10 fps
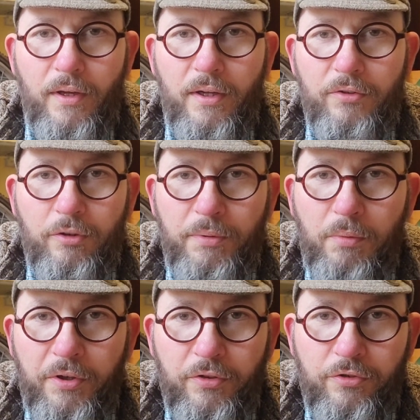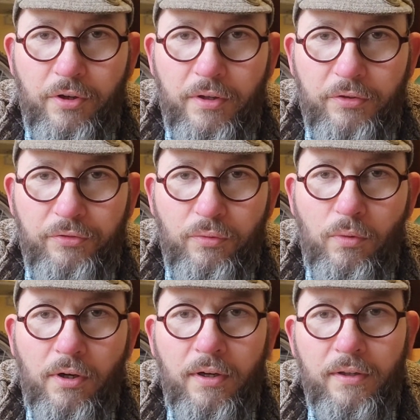So I've been wanting to try this for a
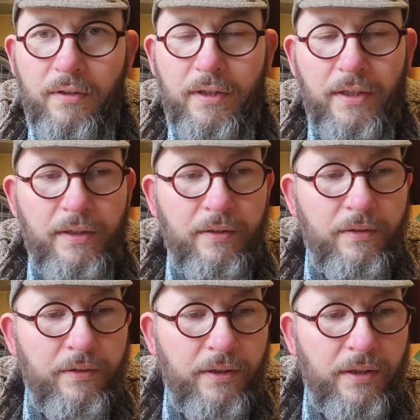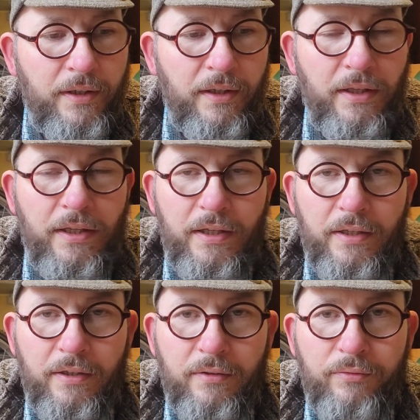while, and
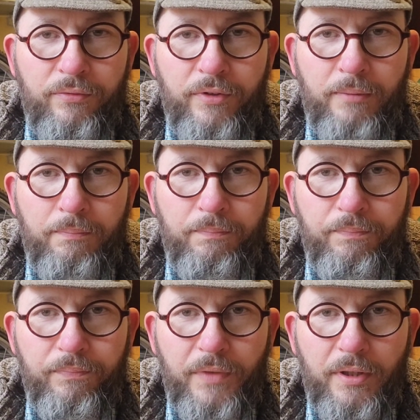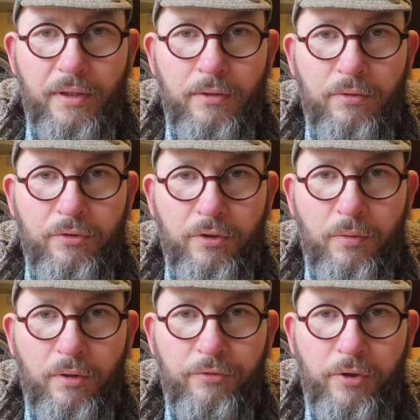I've looked at quite
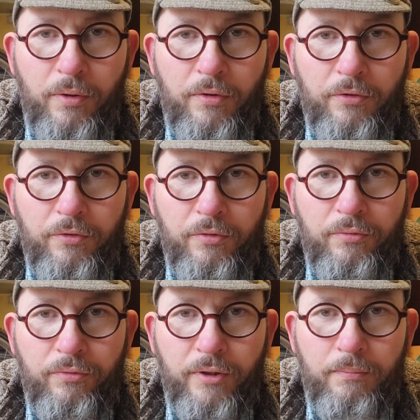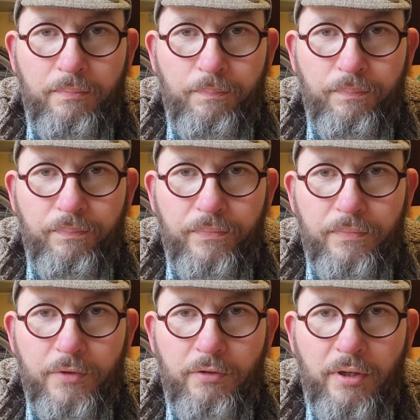a few other sort of
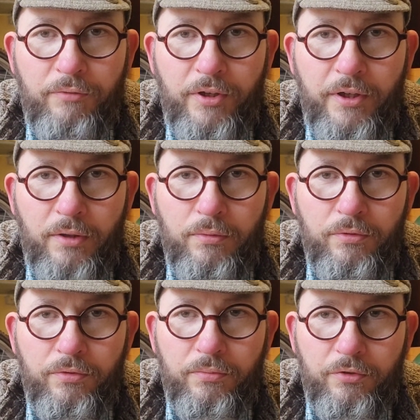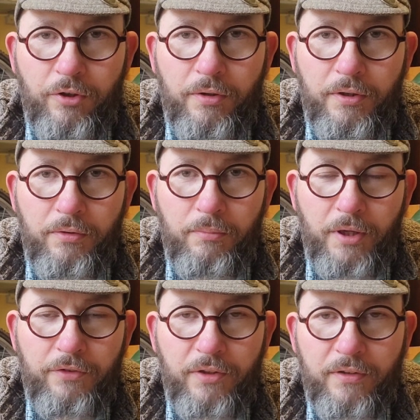great videos showing you the
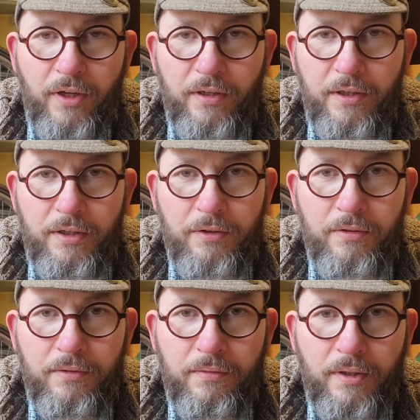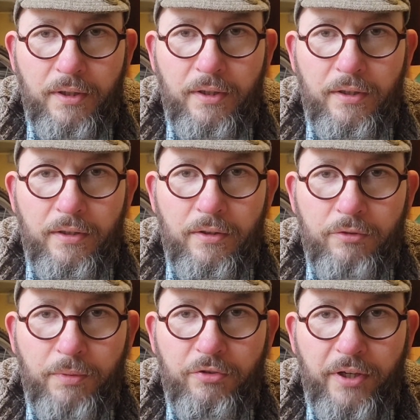basic technique, and
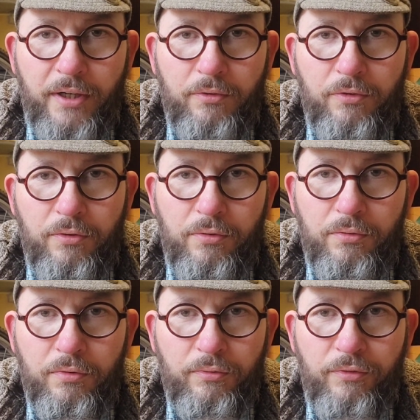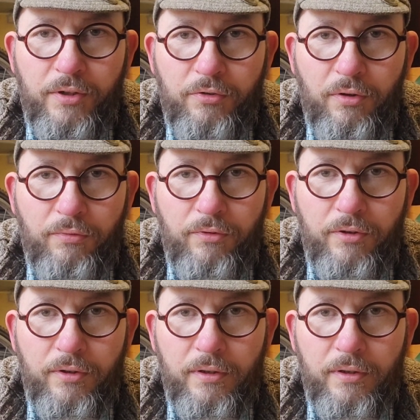especially how to sort of finish off the